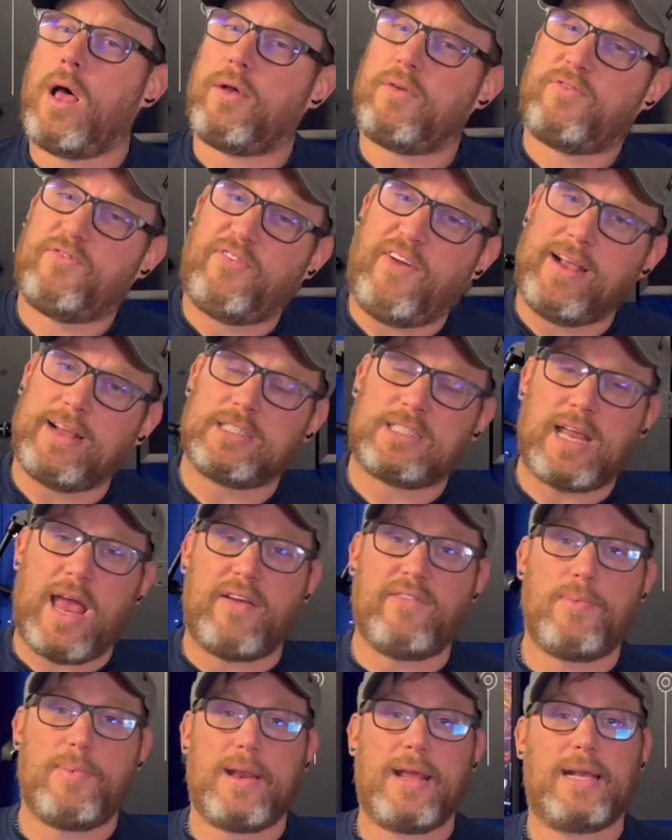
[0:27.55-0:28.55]
Thanks to
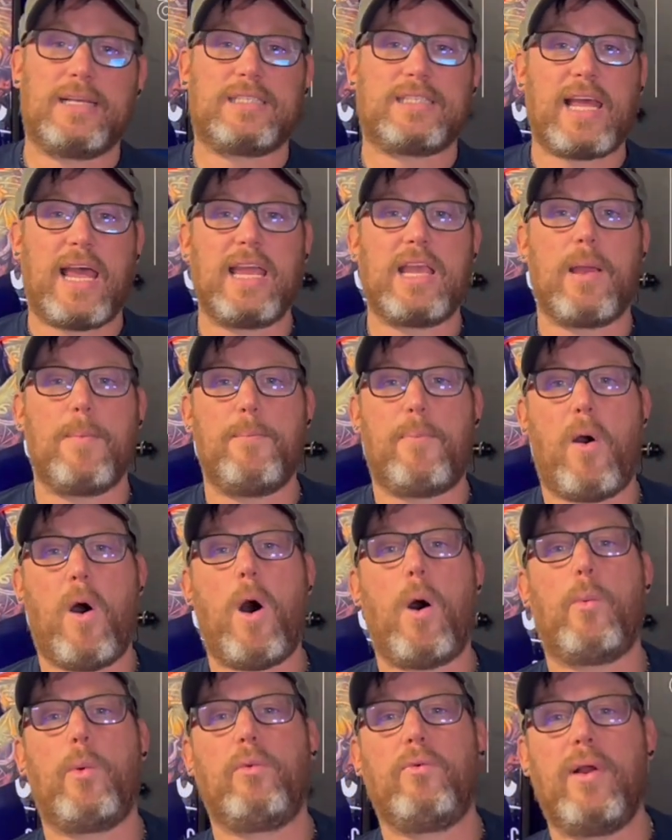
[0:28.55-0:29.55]
everybody that's taken
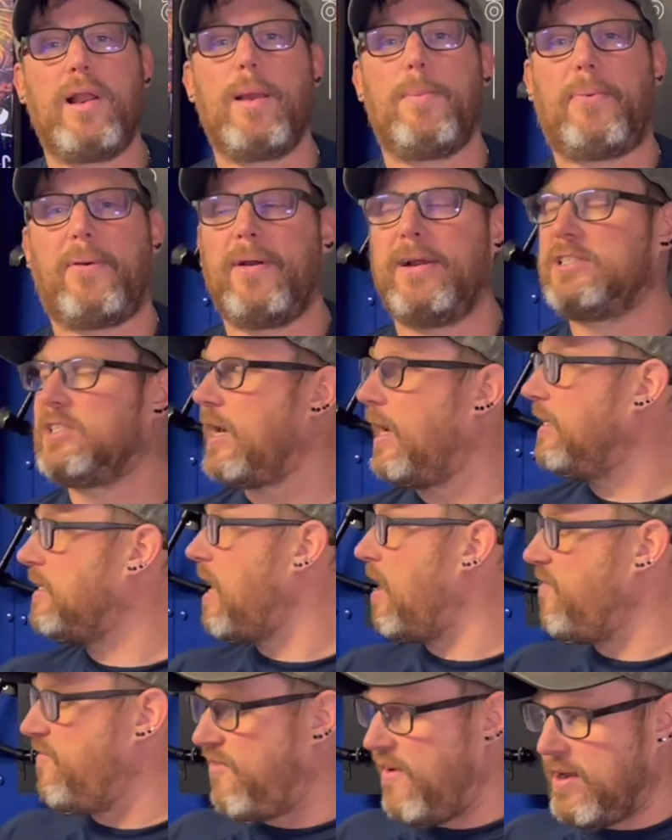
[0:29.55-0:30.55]
part. We really appreciate it.
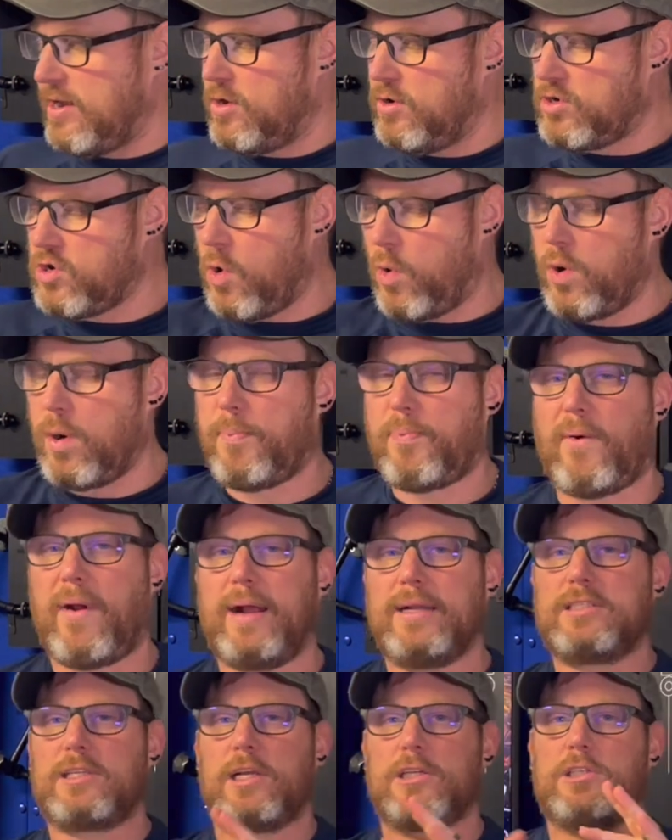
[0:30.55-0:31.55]
And thank you to all the
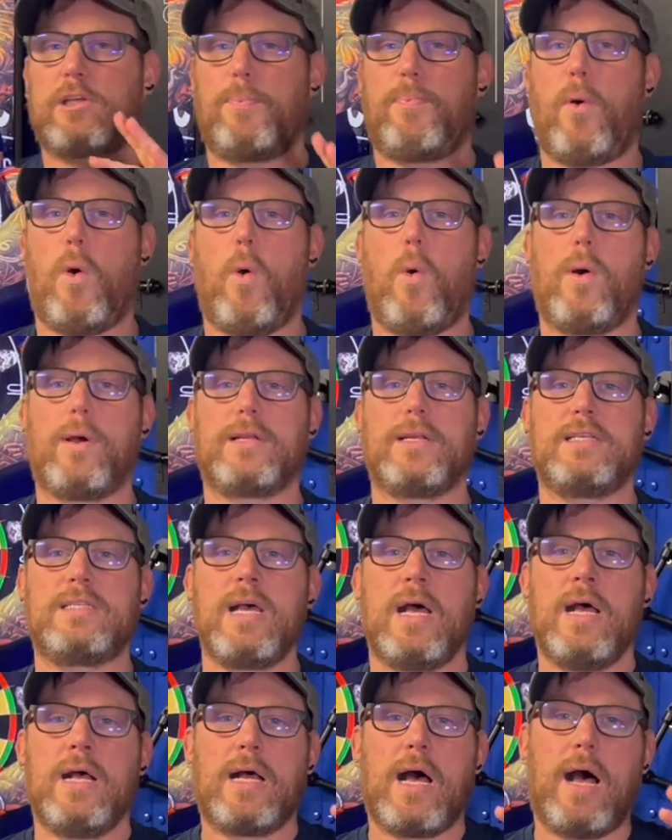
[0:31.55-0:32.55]
brands that have supported us
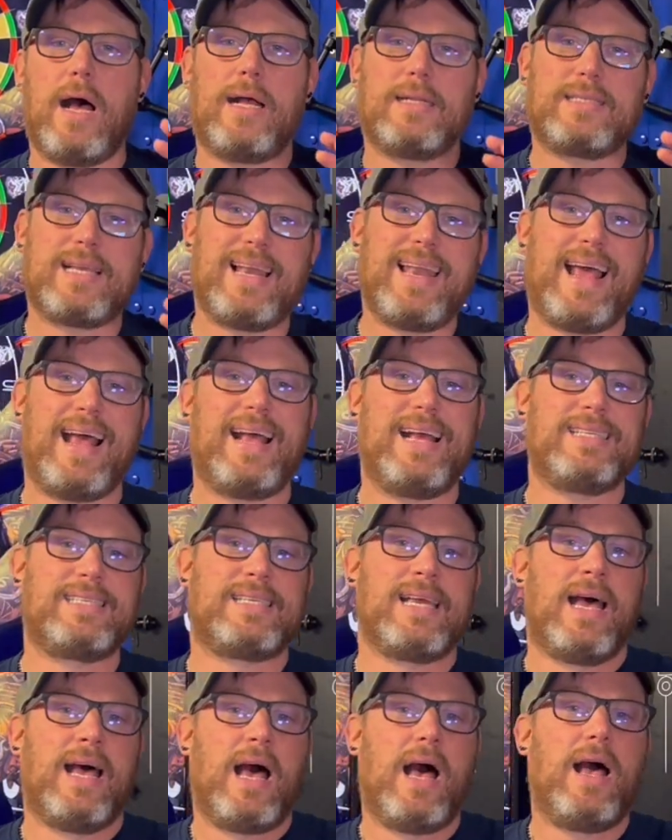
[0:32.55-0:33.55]
to let us